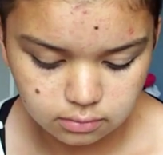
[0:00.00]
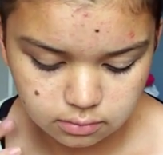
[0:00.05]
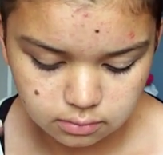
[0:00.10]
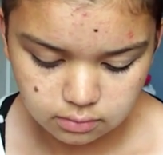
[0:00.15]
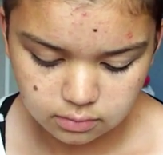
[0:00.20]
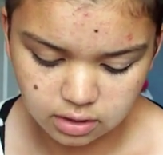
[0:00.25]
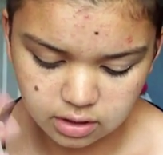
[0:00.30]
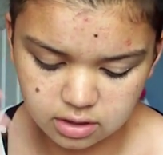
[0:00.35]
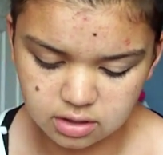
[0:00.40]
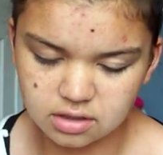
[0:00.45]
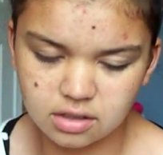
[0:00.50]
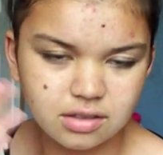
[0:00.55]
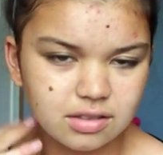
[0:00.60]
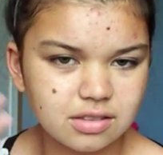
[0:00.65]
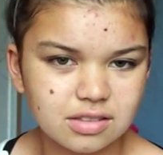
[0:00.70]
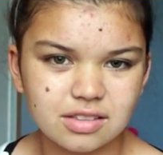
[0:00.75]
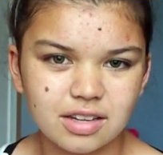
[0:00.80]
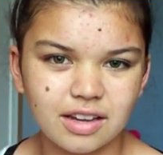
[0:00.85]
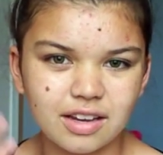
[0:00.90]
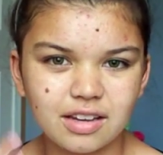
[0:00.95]
And it
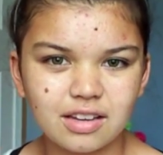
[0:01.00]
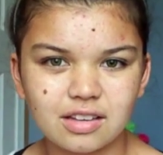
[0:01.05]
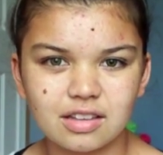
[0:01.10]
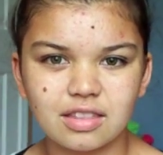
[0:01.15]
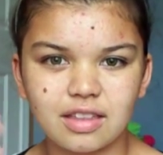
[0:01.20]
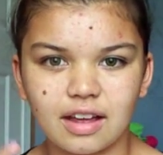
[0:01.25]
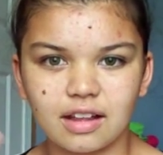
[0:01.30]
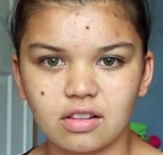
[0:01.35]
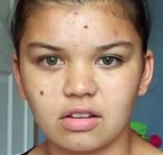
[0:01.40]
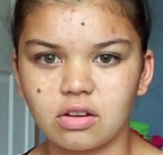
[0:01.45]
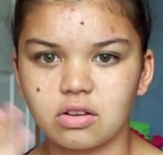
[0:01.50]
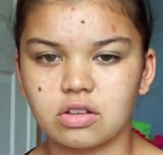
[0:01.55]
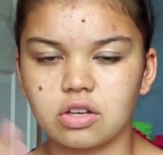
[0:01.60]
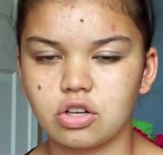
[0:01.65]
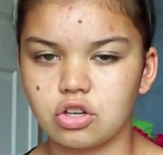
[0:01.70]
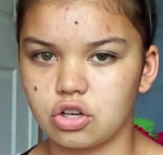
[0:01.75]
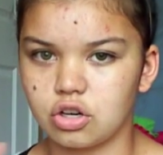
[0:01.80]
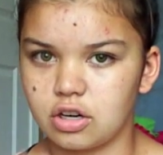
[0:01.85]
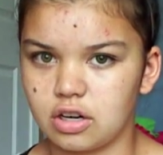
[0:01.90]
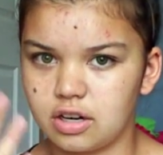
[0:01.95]
doesn't take that long to
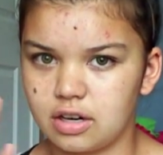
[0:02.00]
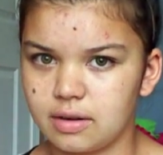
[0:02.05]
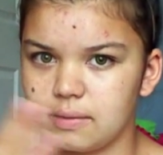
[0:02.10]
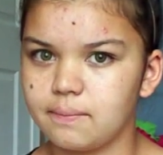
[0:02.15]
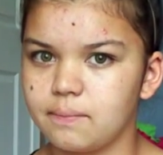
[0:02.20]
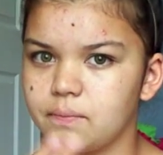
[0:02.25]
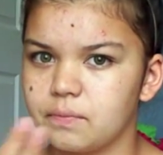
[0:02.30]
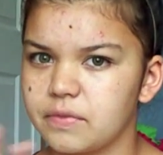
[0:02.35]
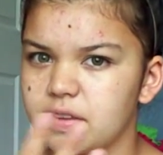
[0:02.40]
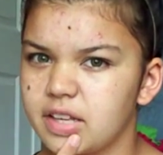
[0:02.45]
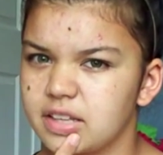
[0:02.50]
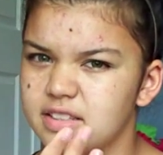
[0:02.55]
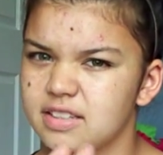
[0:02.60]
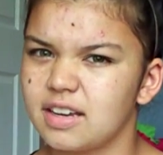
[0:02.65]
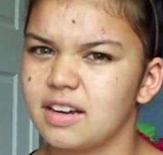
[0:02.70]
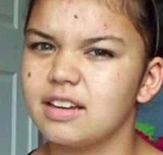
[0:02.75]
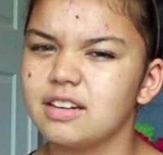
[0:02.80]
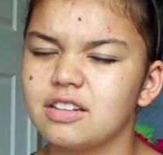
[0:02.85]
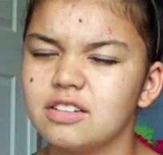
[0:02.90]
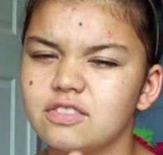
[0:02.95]
dry. It's
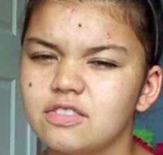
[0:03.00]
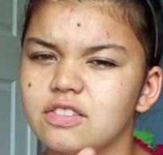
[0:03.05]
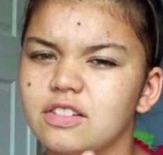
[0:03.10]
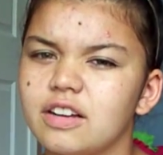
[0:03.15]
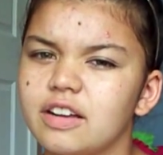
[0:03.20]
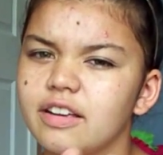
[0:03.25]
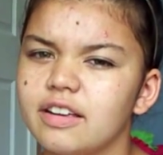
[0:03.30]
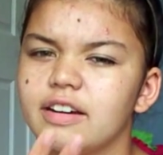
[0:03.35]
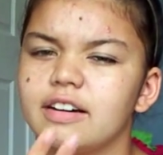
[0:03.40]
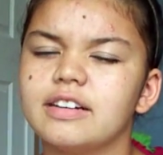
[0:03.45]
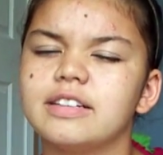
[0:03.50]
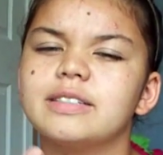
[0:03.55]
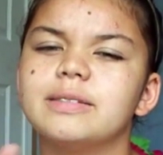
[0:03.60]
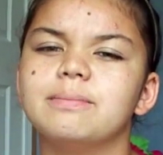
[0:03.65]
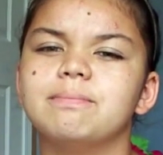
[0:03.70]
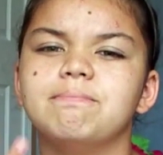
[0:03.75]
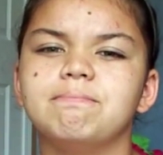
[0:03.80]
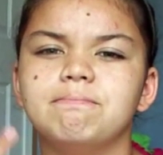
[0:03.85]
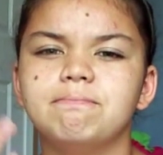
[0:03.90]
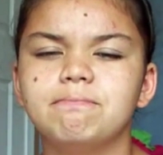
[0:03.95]
kind of like
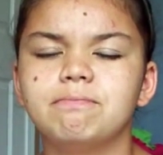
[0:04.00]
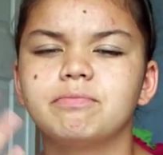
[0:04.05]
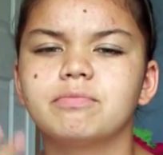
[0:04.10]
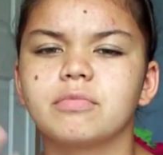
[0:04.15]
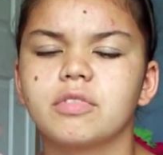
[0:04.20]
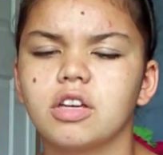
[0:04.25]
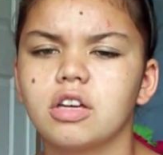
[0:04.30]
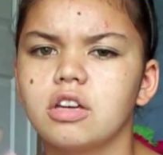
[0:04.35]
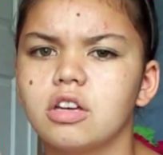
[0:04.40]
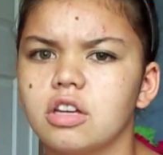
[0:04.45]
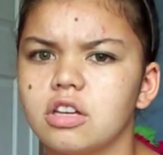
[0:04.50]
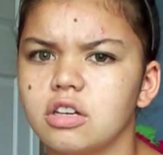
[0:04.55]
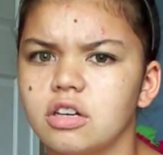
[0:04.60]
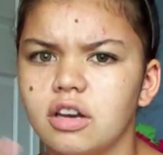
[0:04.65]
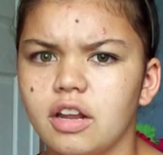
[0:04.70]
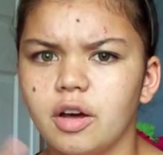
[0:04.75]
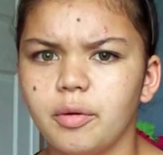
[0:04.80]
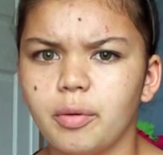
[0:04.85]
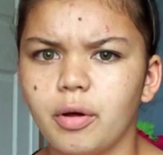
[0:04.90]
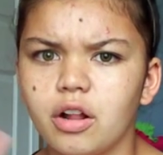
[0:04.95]

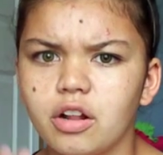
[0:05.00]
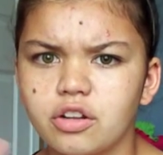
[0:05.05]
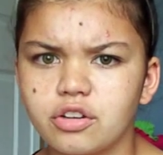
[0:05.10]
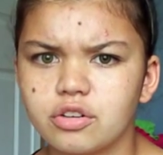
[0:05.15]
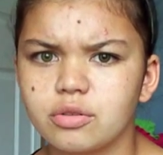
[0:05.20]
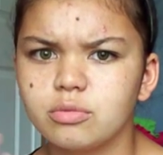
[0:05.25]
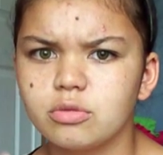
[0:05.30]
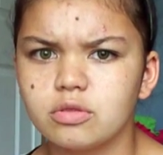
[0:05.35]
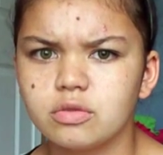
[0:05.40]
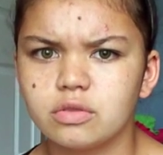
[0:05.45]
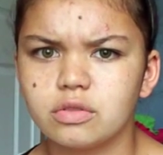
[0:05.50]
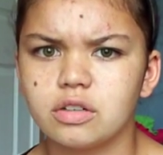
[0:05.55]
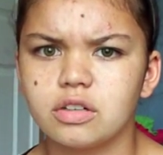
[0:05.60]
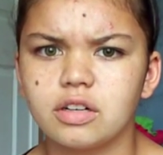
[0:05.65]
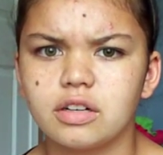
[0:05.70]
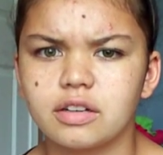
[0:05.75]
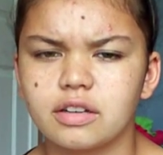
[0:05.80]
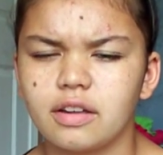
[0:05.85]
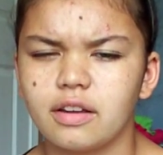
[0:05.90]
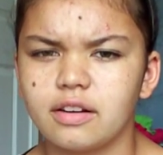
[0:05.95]
nail polish remover.
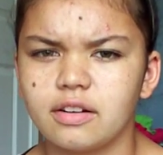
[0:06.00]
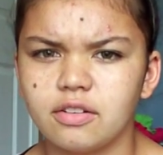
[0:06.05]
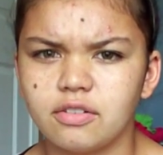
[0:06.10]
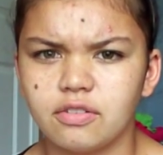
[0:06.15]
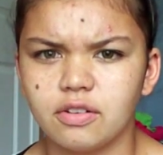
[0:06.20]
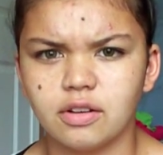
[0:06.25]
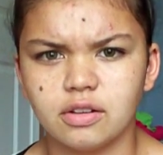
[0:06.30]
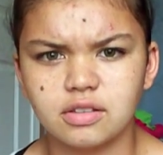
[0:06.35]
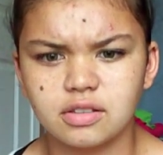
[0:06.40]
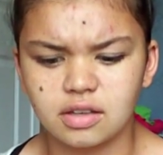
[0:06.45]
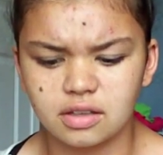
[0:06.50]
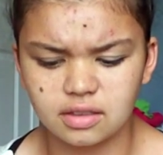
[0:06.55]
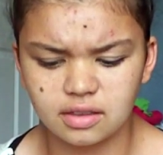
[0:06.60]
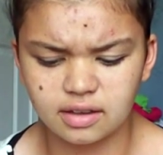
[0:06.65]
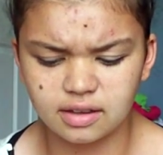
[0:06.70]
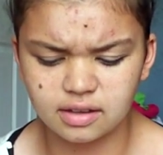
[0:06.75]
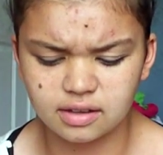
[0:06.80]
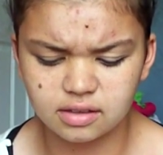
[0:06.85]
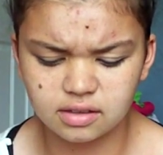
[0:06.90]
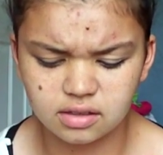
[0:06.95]
It kind of feels like
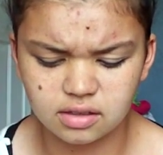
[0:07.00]
that.